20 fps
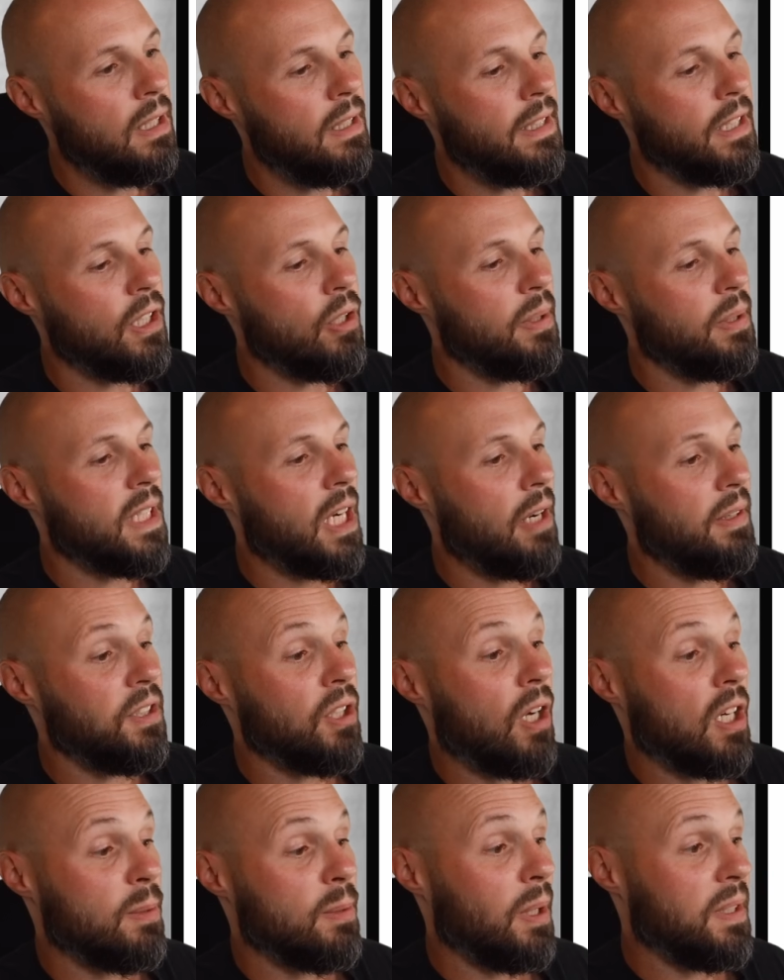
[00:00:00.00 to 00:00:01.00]
And then going down, he
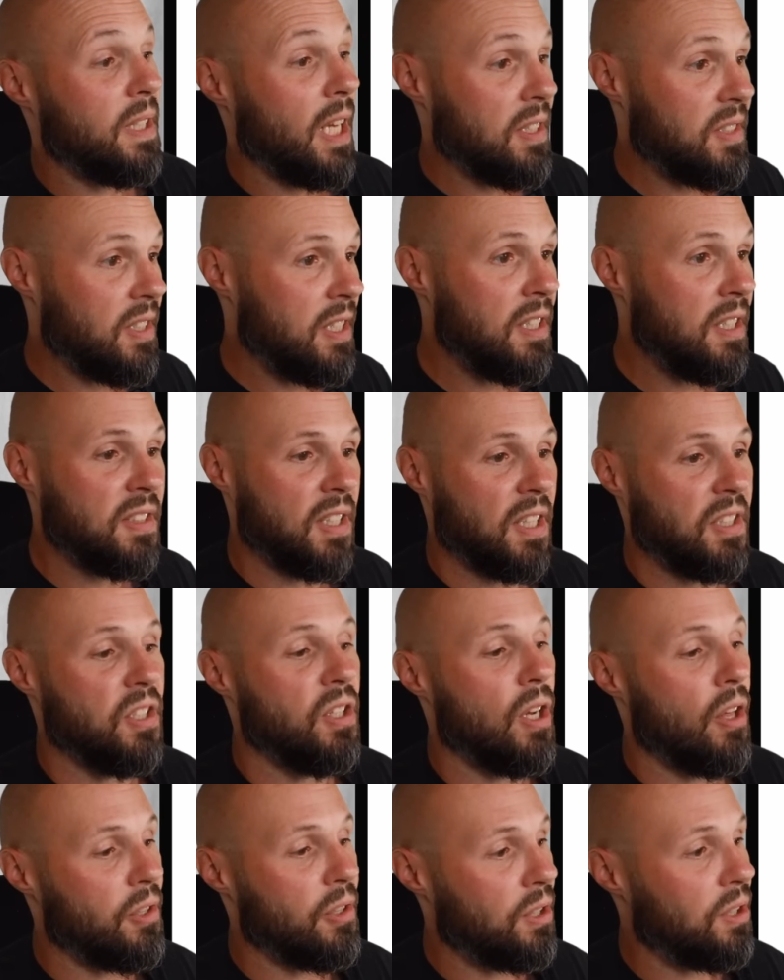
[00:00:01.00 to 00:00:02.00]
talks about testing because that's
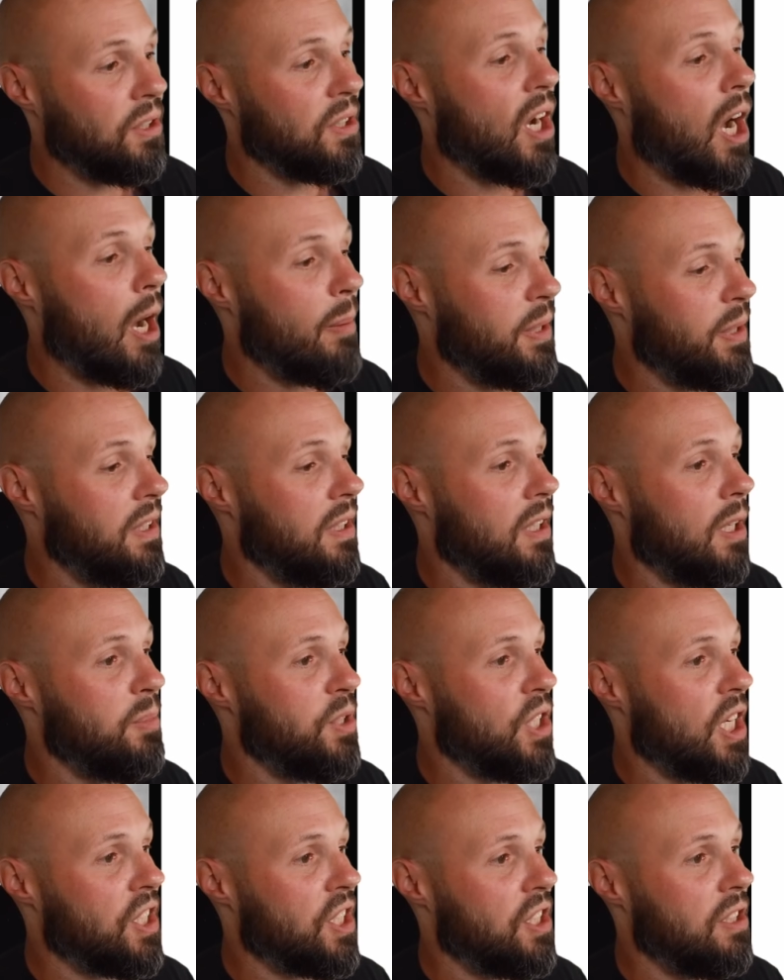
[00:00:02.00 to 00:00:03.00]
another common
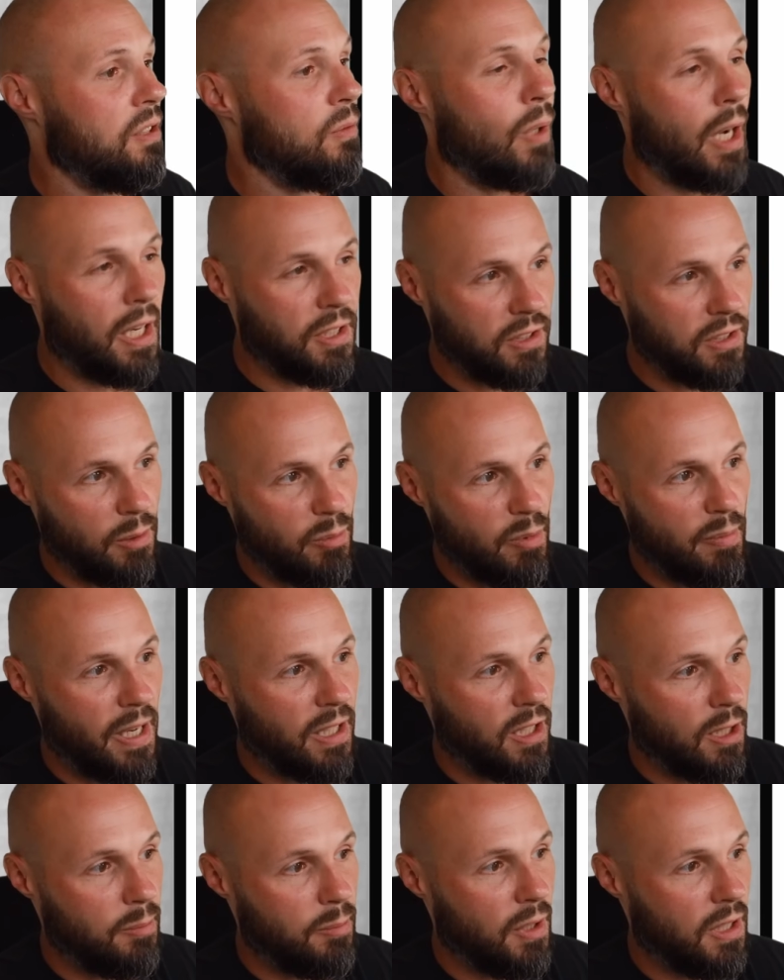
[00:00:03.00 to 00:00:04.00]
objection. Well, actually, let me
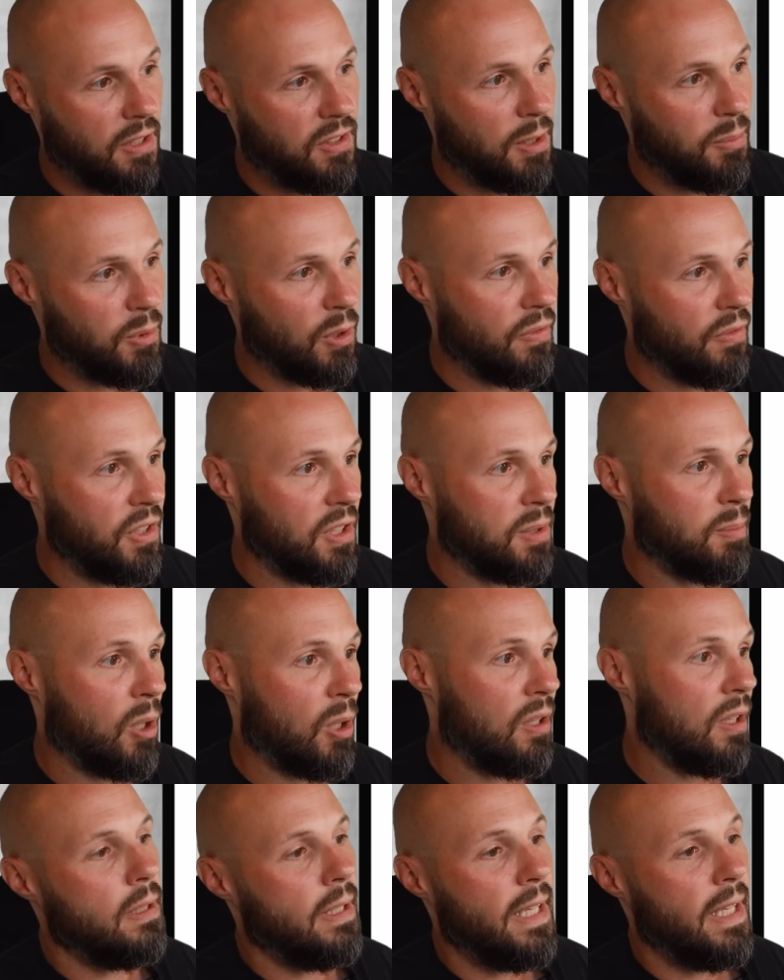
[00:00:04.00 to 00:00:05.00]
back up. I skipped over this
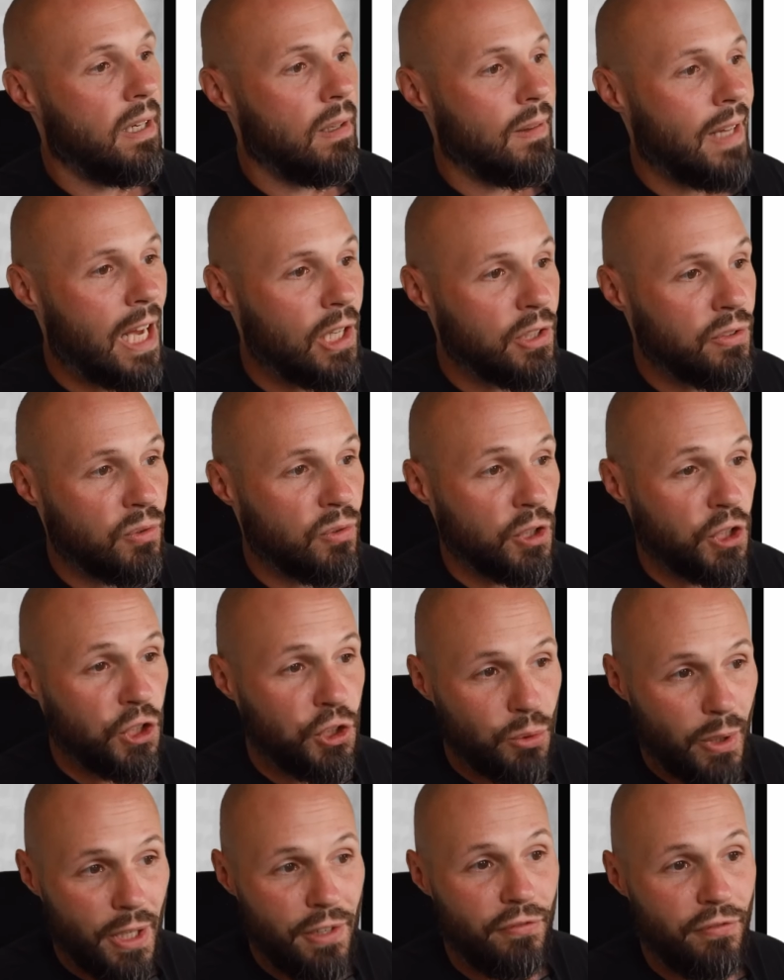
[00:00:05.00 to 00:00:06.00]
part. It allows for a
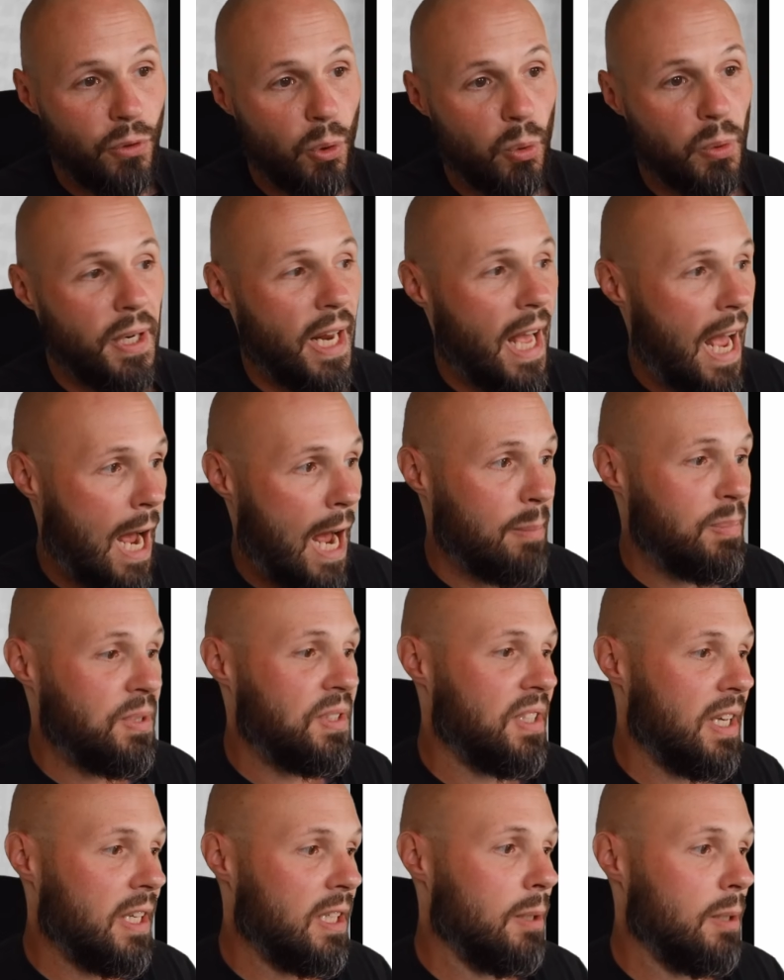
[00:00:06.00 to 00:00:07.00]
straightforward app
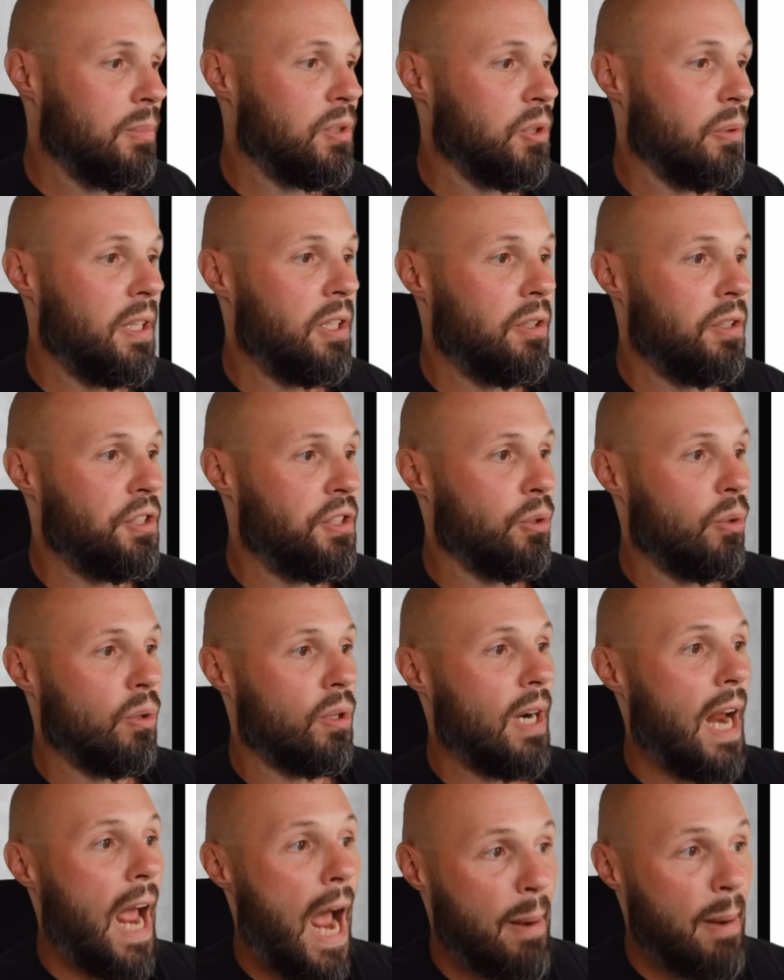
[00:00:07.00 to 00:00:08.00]
setup. So here's
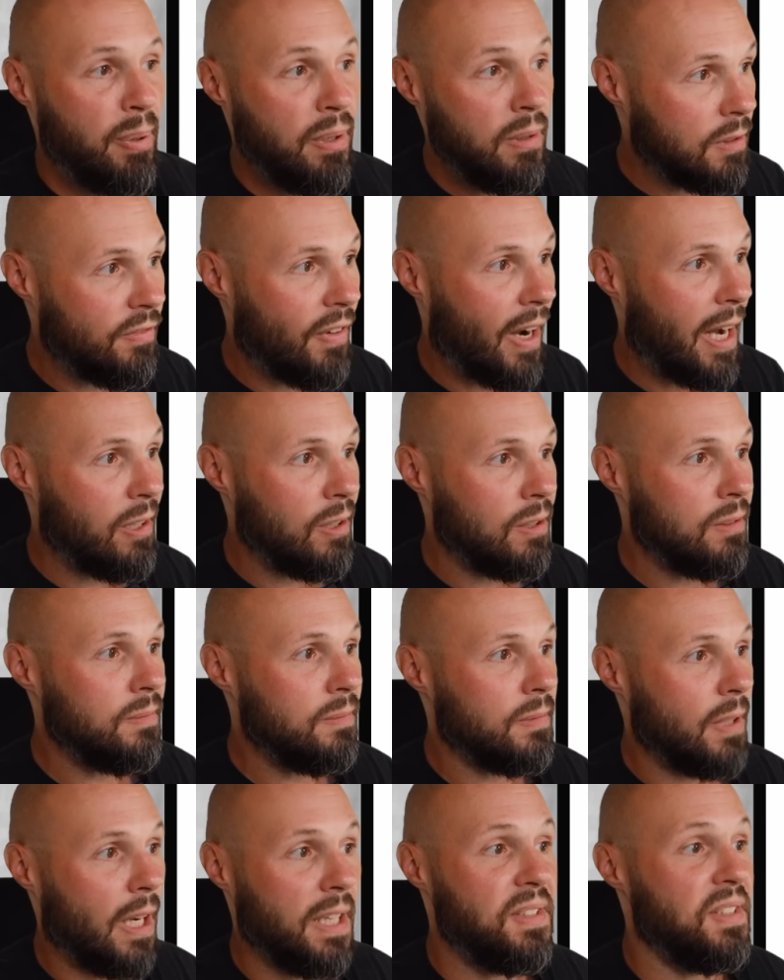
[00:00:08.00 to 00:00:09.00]
your app file,
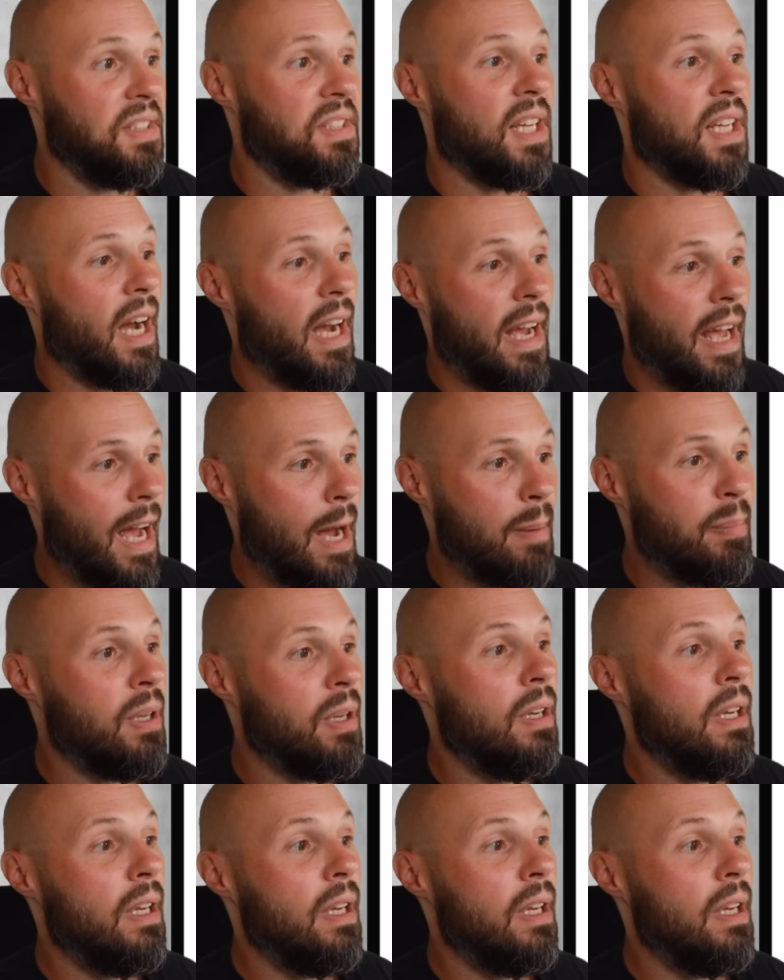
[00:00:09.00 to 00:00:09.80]
icy Sky app,